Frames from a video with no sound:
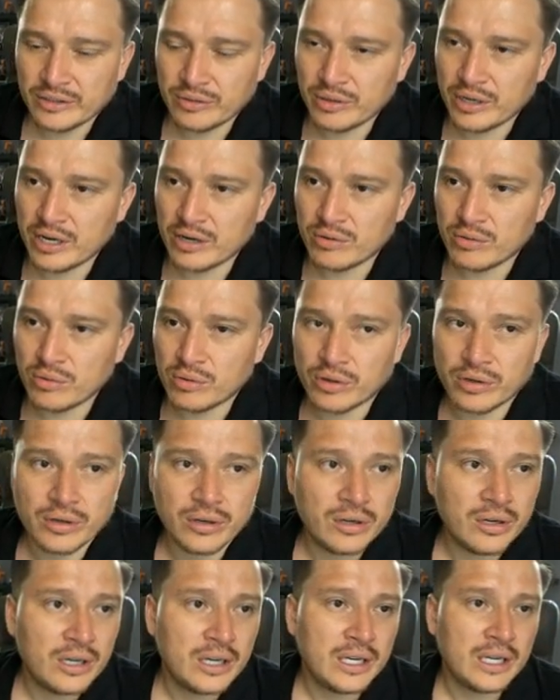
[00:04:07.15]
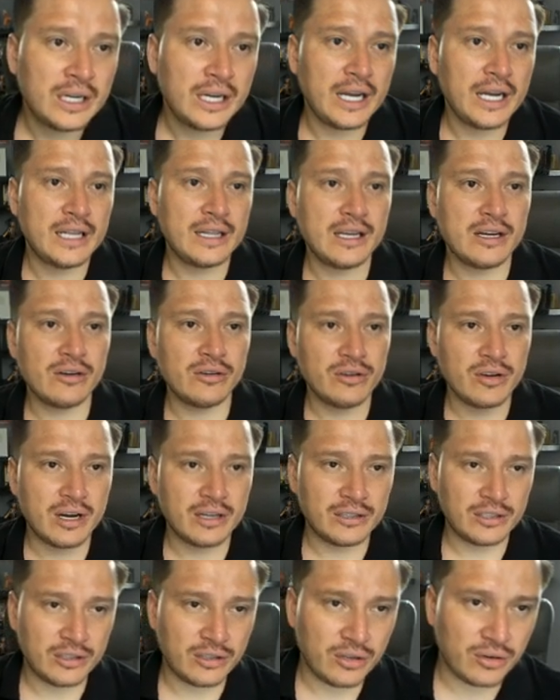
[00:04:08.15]
You get an order, and then all you
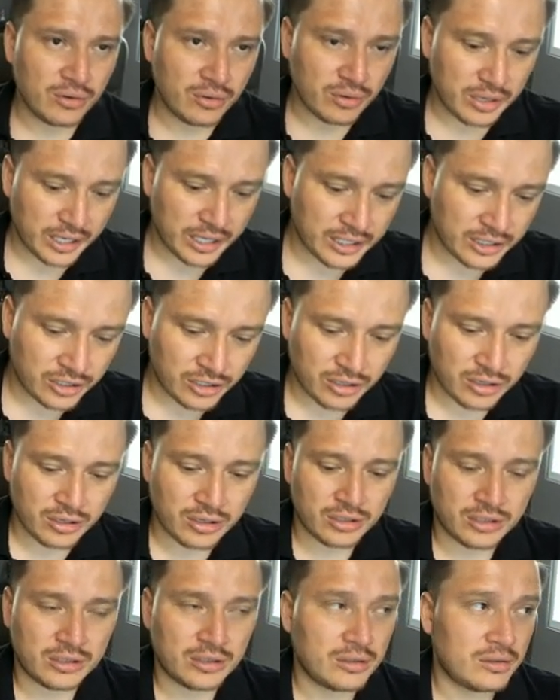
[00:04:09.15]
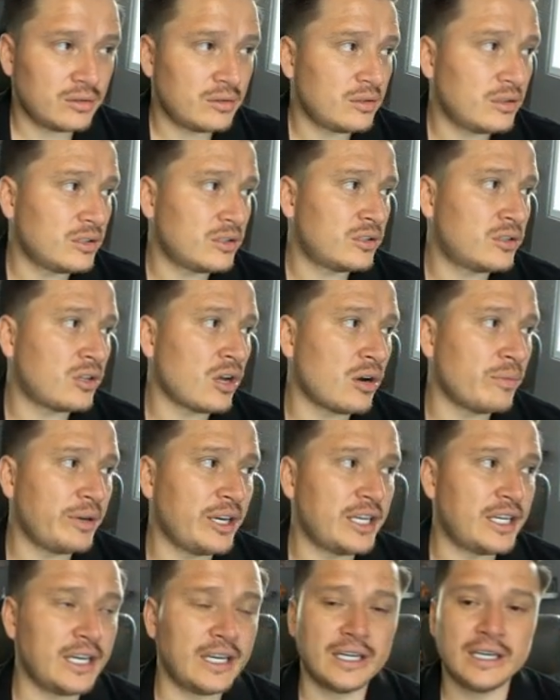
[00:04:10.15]
have to do is just start
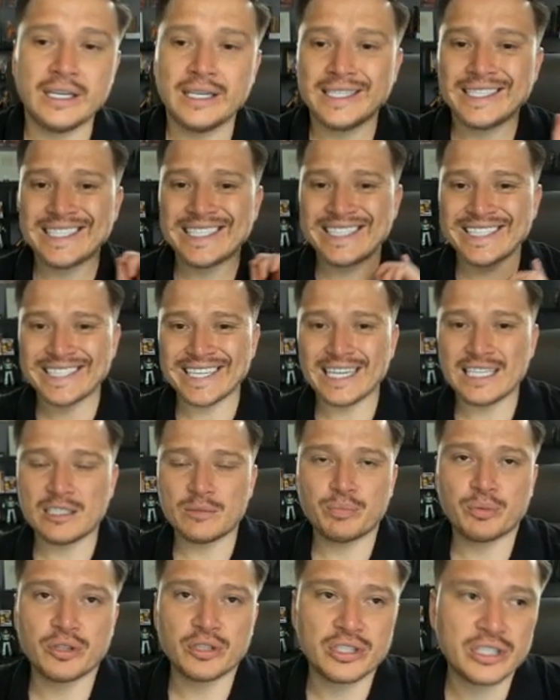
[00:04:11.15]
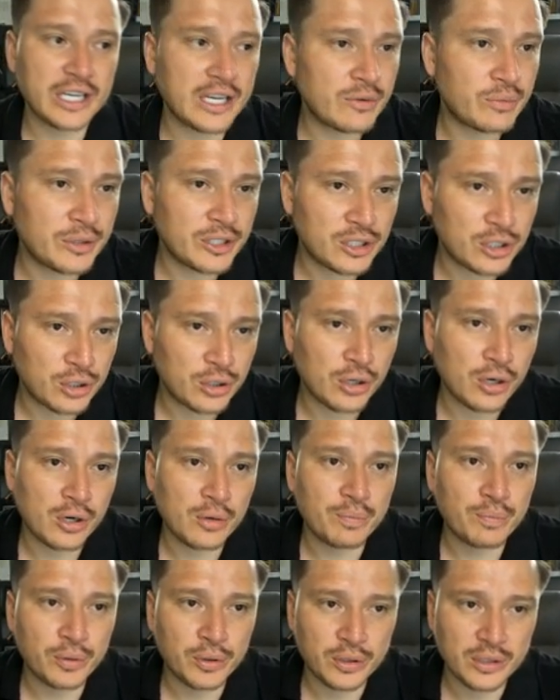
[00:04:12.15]
making six percent
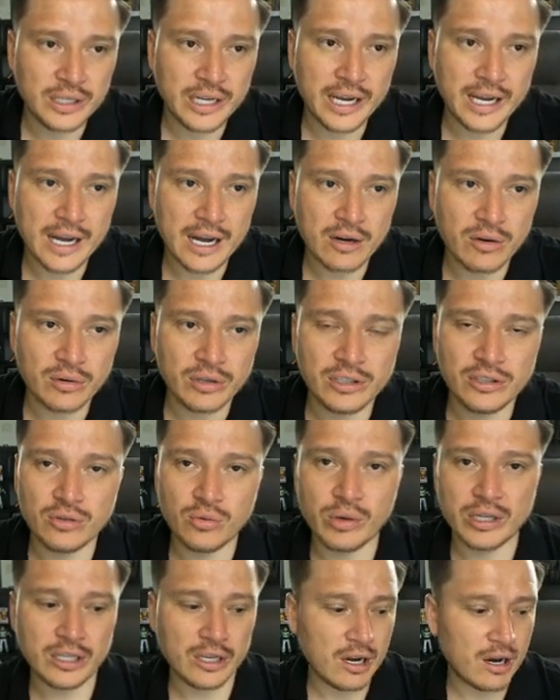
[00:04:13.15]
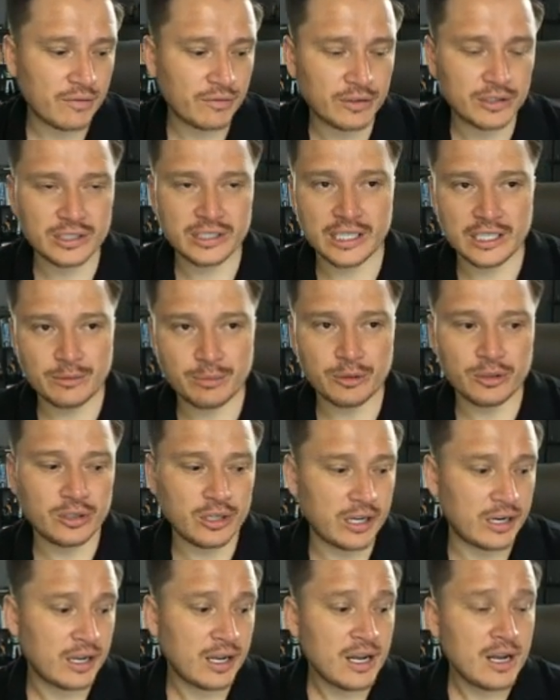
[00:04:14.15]
return per day, according to what they offer, six
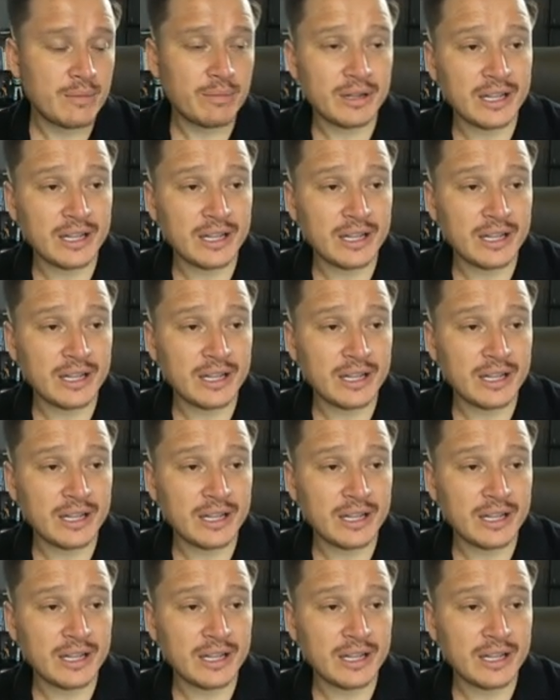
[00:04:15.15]
percent.